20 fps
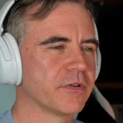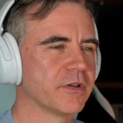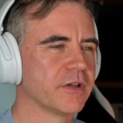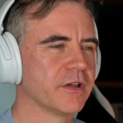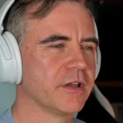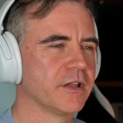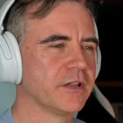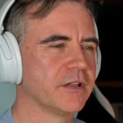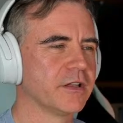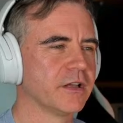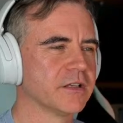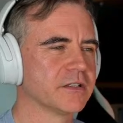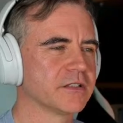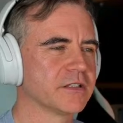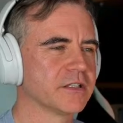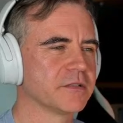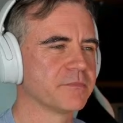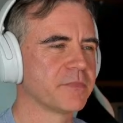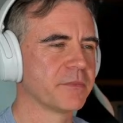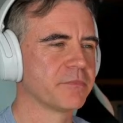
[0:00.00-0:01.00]
does this
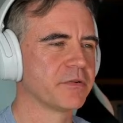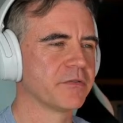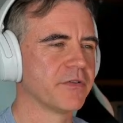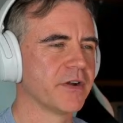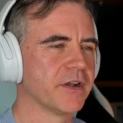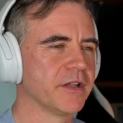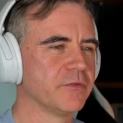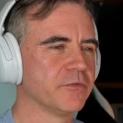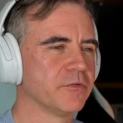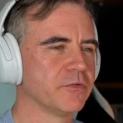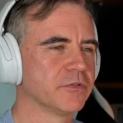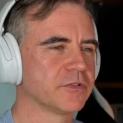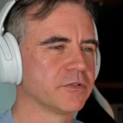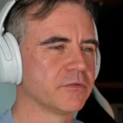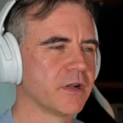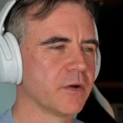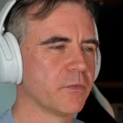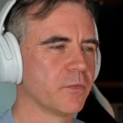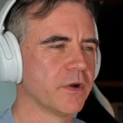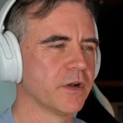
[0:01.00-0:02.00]
by providing rules
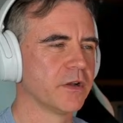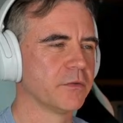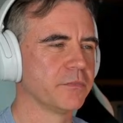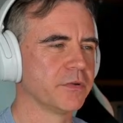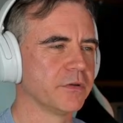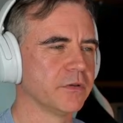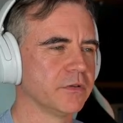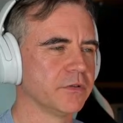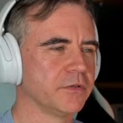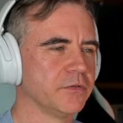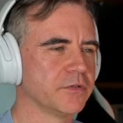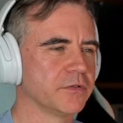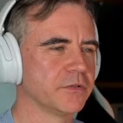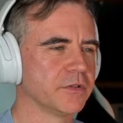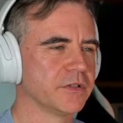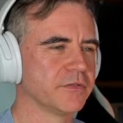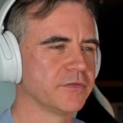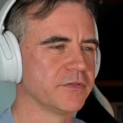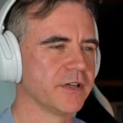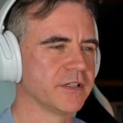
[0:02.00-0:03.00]
around where to build user
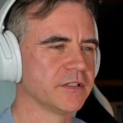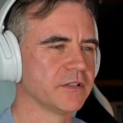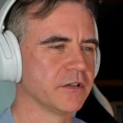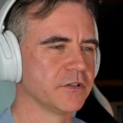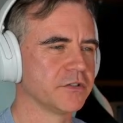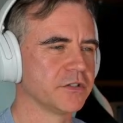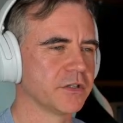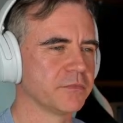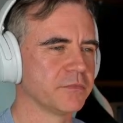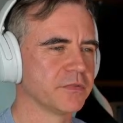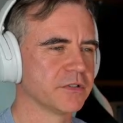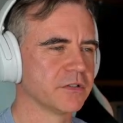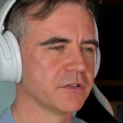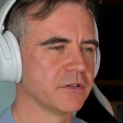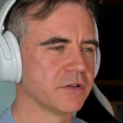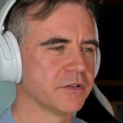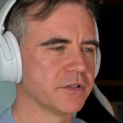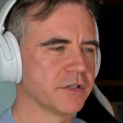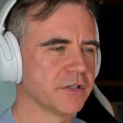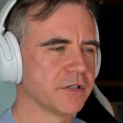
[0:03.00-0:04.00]
interface logic, business
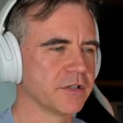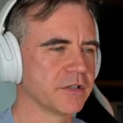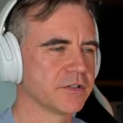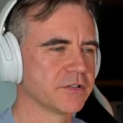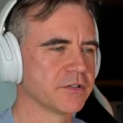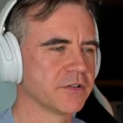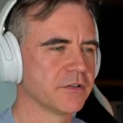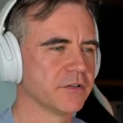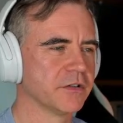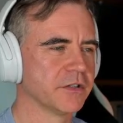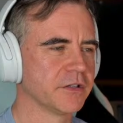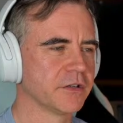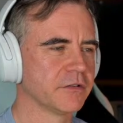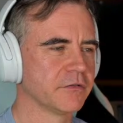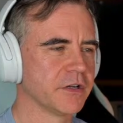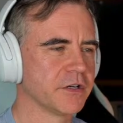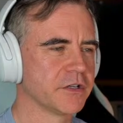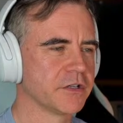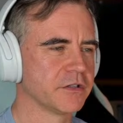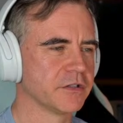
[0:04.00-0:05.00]
logic, and external
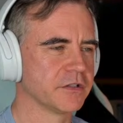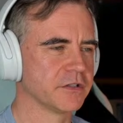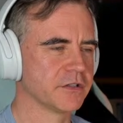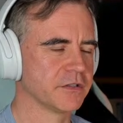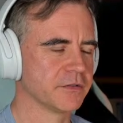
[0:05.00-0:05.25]
integrations.